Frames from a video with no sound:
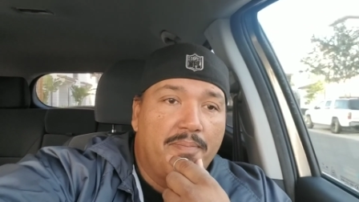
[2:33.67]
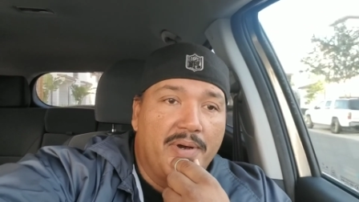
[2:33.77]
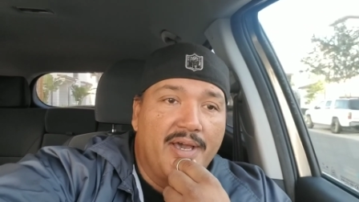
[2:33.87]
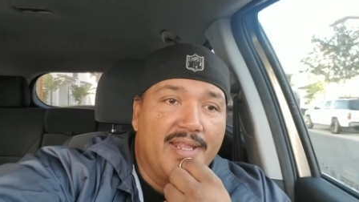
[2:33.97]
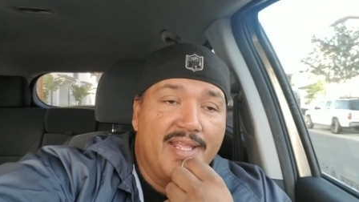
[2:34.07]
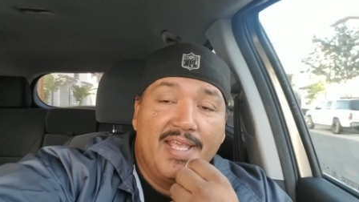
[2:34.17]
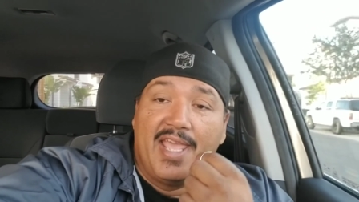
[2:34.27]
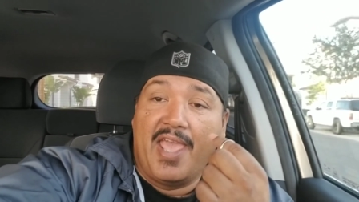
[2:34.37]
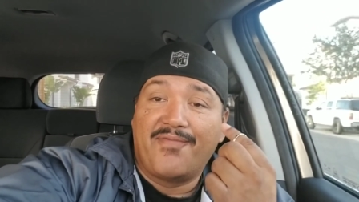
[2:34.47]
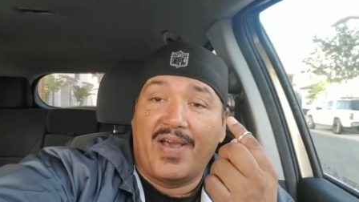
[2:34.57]
But
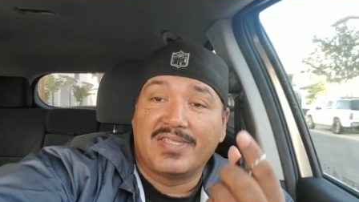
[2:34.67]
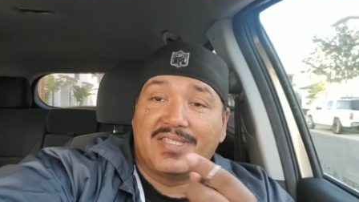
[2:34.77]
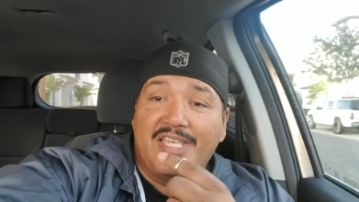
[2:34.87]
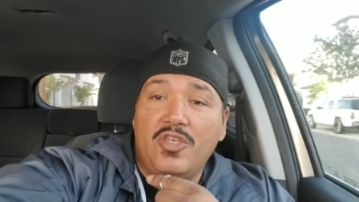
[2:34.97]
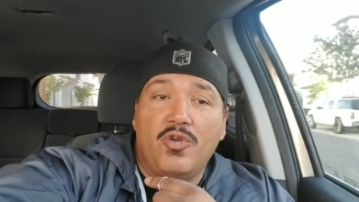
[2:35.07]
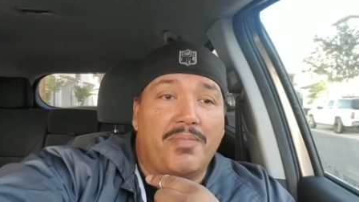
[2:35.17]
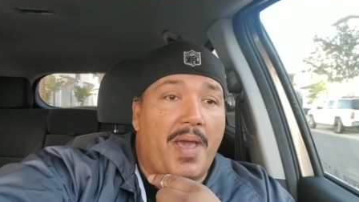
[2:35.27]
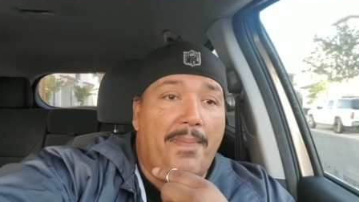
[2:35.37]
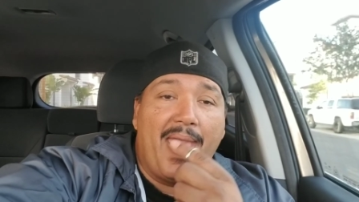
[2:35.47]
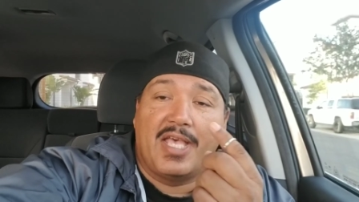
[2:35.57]
if I see you in
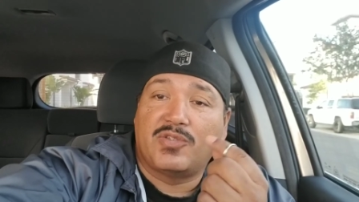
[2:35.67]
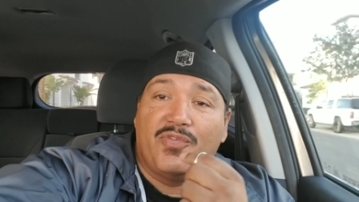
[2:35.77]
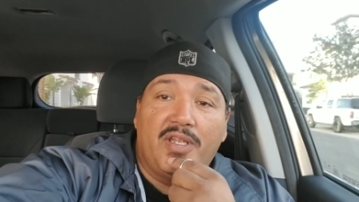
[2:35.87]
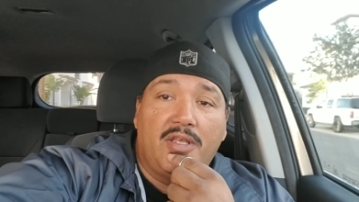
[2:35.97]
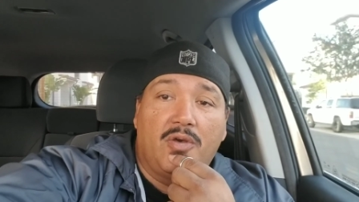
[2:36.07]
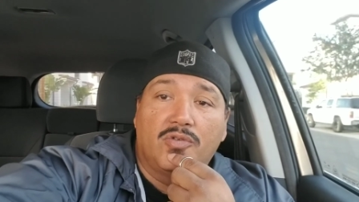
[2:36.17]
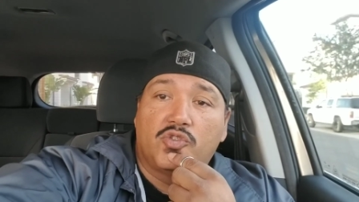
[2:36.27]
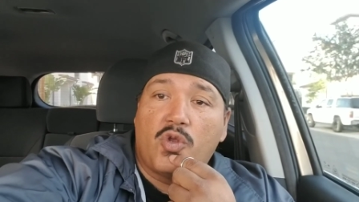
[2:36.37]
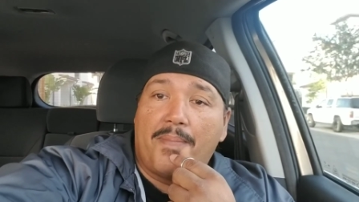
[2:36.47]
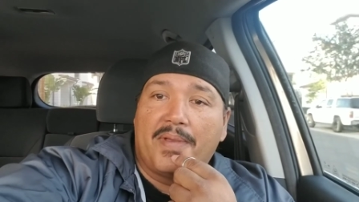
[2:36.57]
my past videos
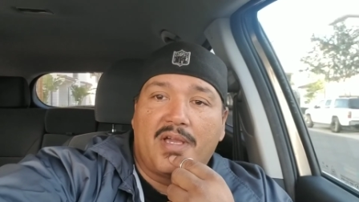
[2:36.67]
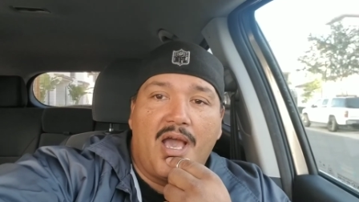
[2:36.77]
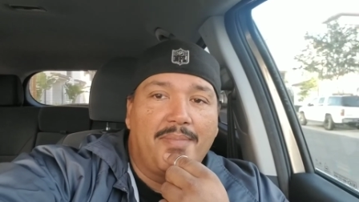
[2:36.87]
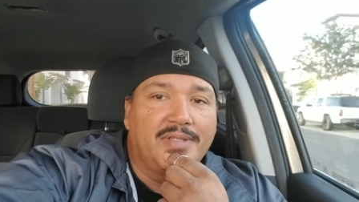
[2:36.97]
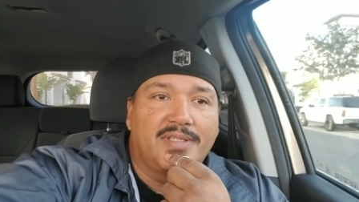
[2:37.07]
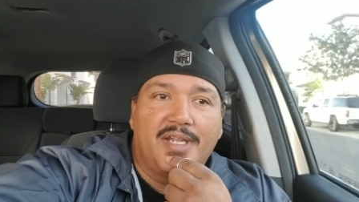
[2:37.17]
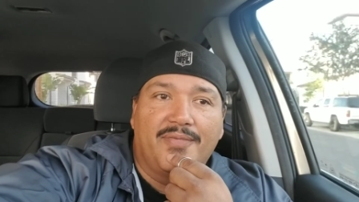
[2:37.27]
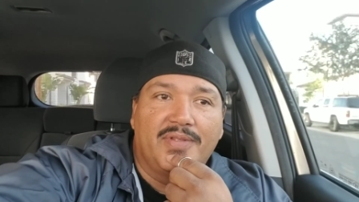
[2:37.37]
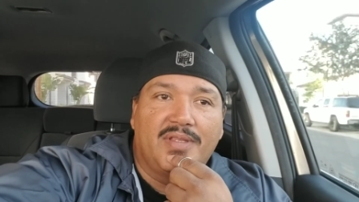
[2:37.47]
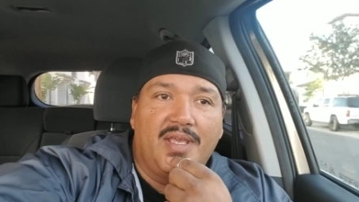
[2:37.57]
dropping comments and
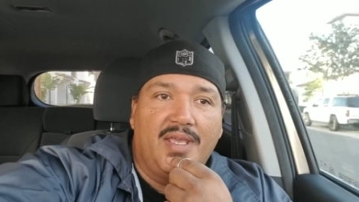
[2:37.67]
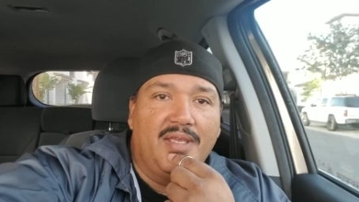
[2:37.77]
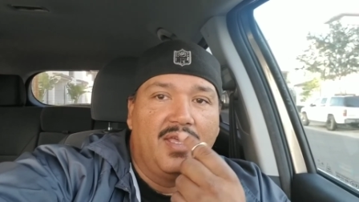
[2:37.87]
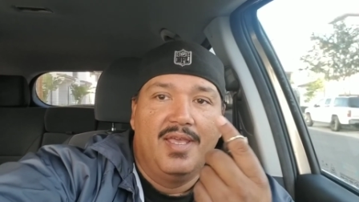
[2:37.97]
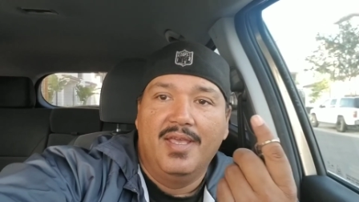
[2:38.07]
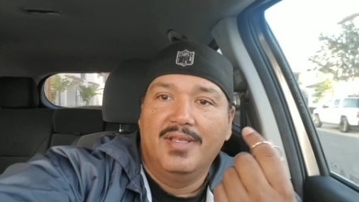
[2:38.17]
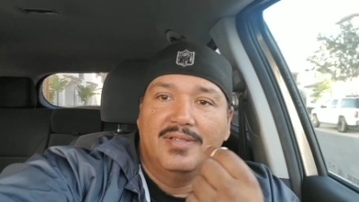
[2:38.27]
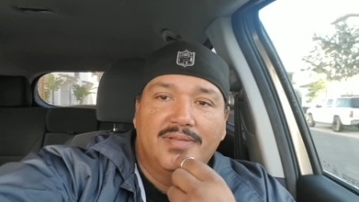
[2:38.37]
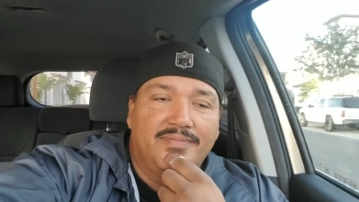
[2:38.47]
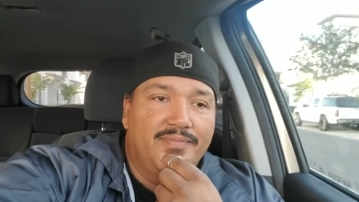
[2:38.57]
everything,
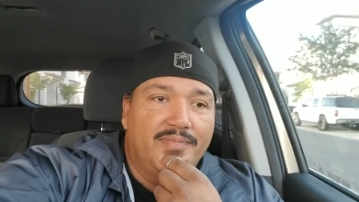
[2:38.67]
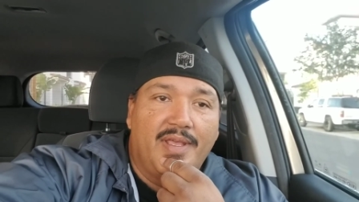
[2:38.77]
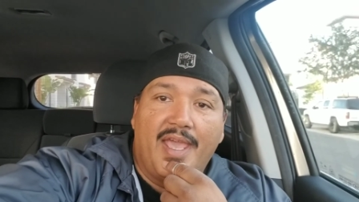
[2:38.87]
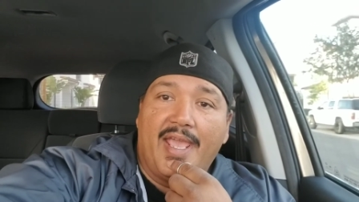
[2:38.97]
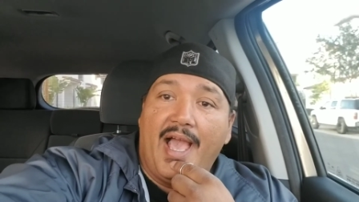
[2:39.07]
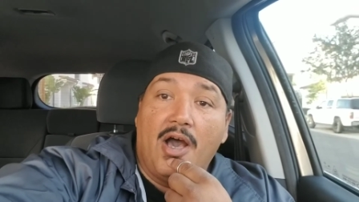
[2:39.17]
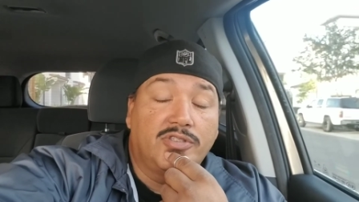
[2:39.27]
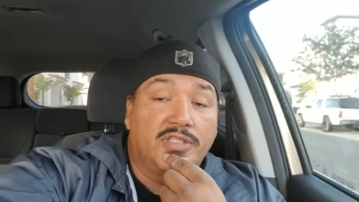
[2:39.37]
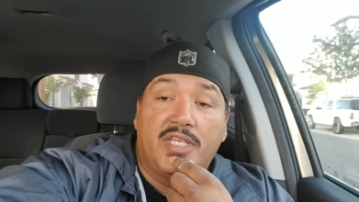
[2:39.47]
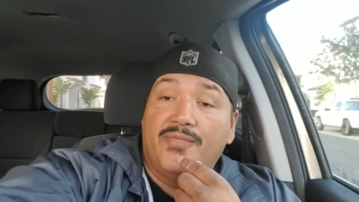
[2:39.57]
hey, I'll
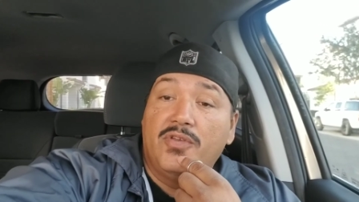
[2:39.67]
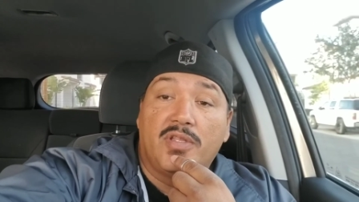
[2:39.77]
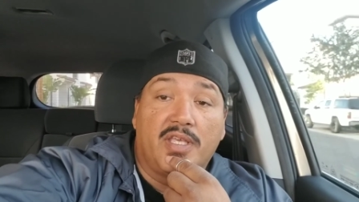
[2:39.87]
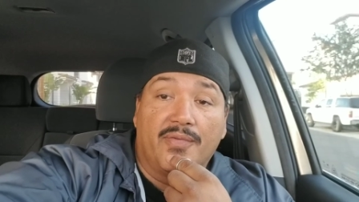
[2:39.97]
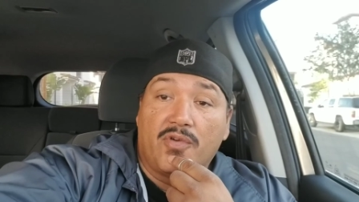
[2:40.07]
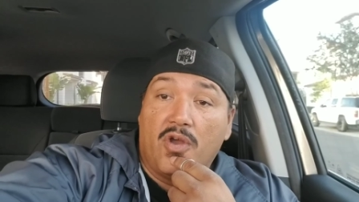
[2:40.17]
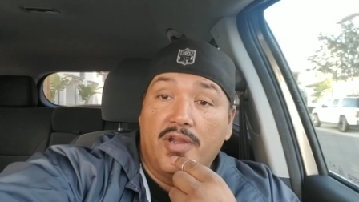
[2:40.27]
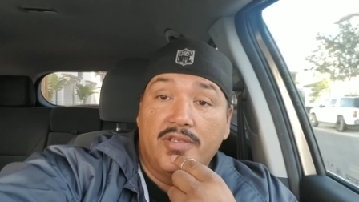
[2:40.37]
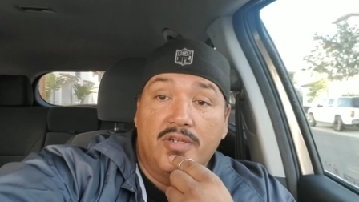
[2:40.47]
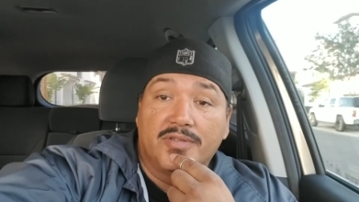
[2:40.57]
just give you the gift
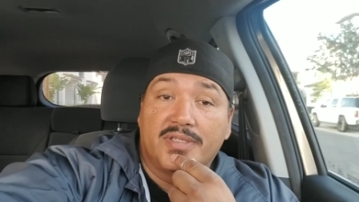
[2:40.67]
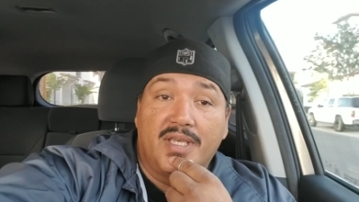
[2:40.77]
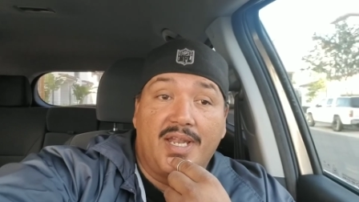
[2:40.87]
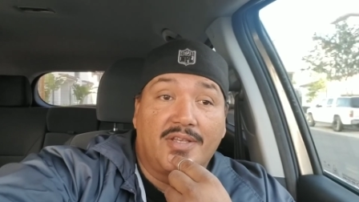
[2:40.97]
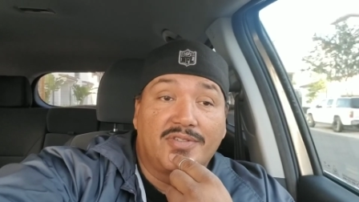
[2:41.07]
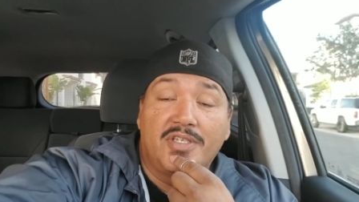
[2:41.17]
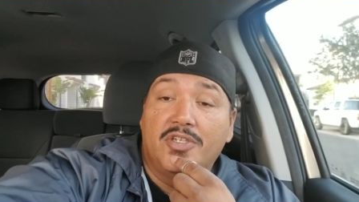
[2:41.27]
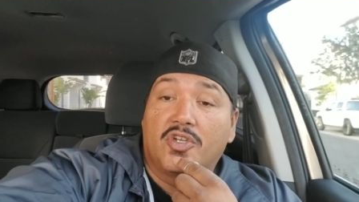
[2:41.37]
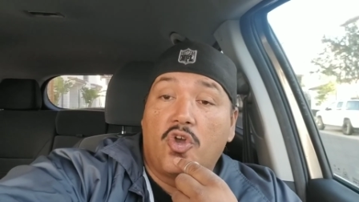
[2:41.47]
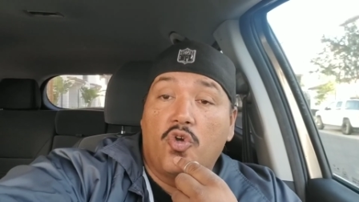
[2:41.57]
card. You know what I'm saying? I'll send
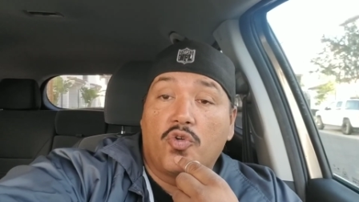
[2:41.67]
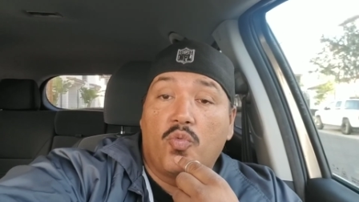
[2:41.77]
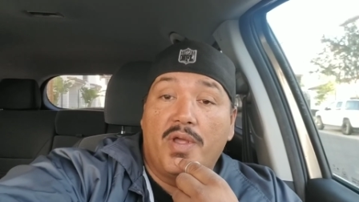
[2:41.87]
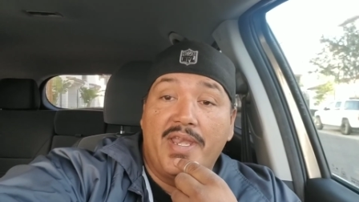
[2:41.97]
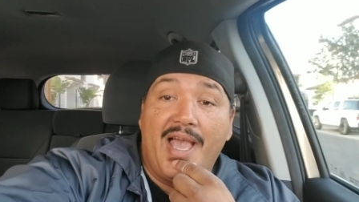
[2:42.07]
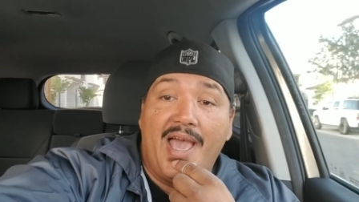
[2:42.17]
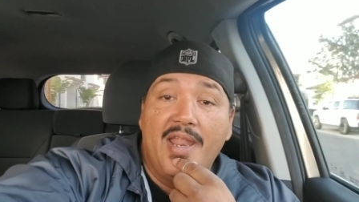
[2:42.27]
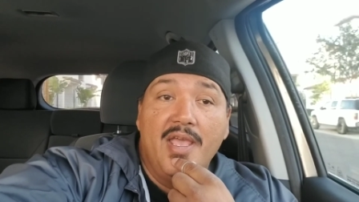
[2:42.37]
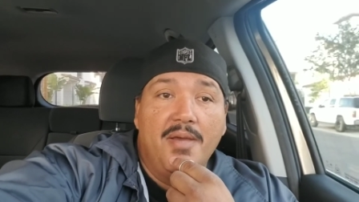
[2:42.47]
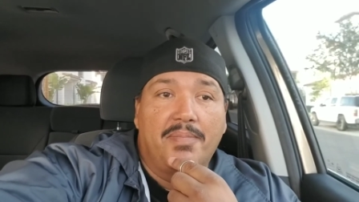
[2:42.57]
you the code or whatnot.
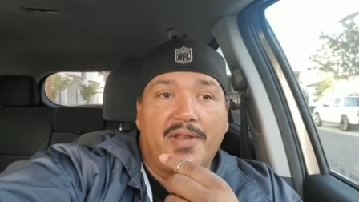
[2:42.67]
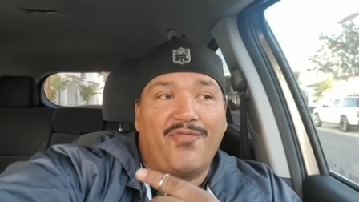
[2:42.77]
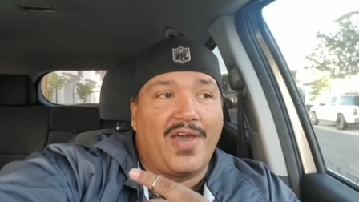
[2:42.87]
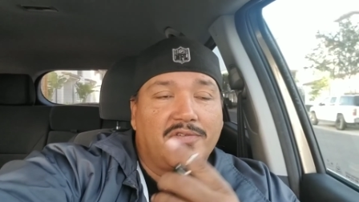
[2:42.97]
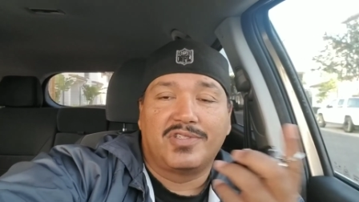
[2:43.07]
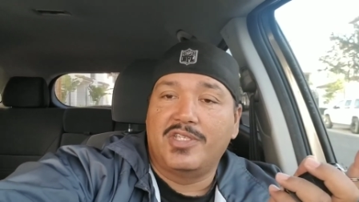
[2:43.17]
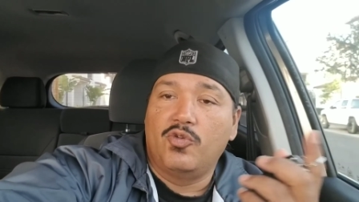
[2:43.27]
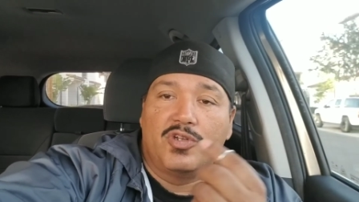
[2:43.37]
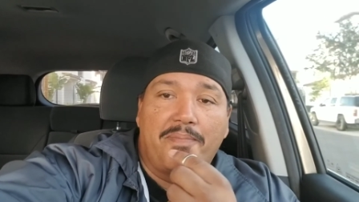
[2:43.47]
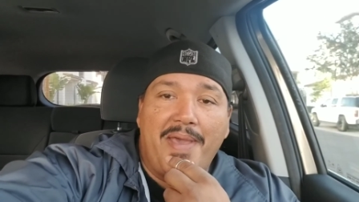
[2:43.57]
But if I don't see
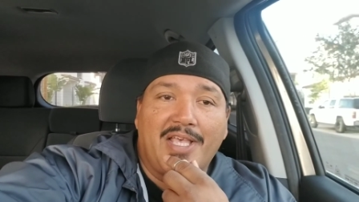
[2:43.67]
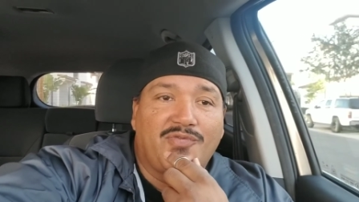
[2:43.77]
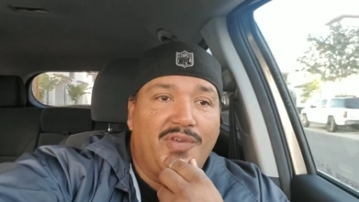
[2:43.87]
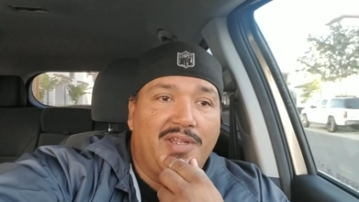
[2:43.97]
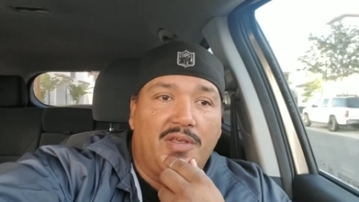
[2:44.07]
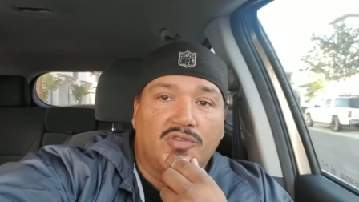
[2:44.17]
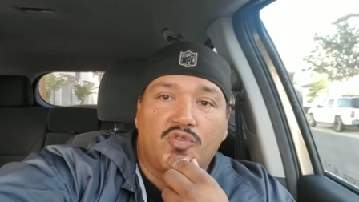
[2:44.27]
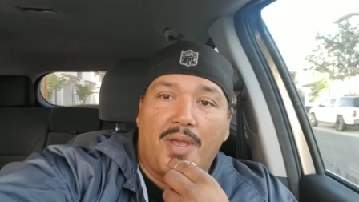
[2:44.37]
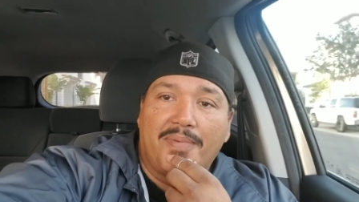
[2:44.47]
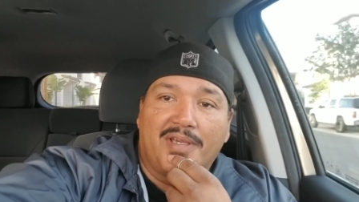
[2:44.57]
you in the past videos
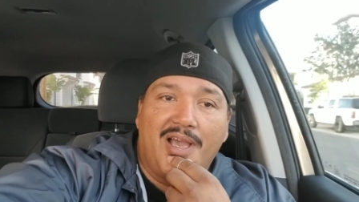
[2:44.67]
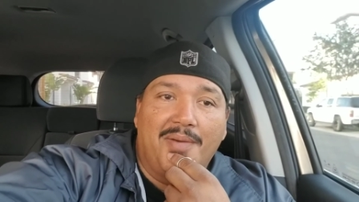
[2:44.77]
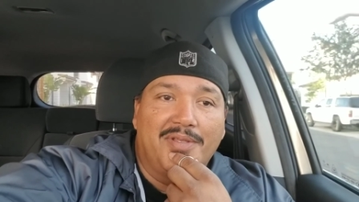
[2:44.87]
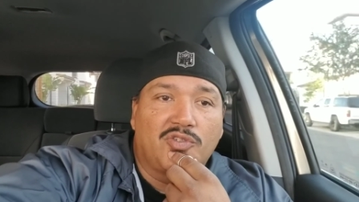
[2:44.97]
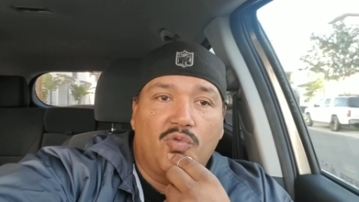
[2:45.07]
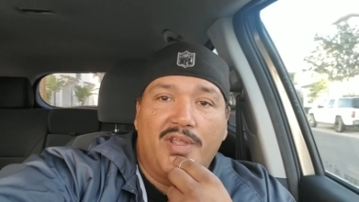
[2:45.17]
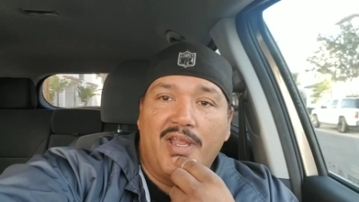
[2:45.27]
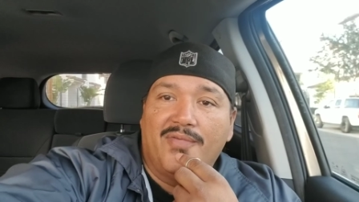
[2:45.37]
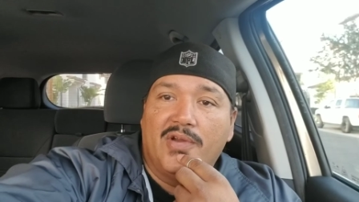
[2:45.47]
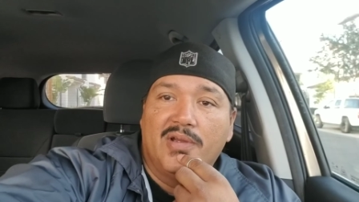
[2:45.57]
dropping comments or
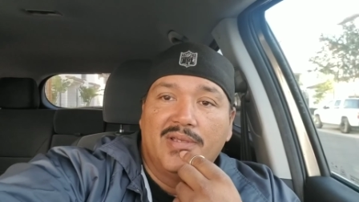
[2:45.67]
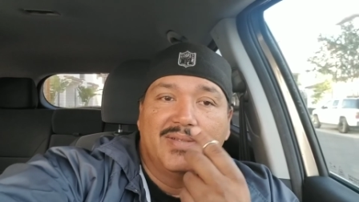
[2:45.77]
whatever,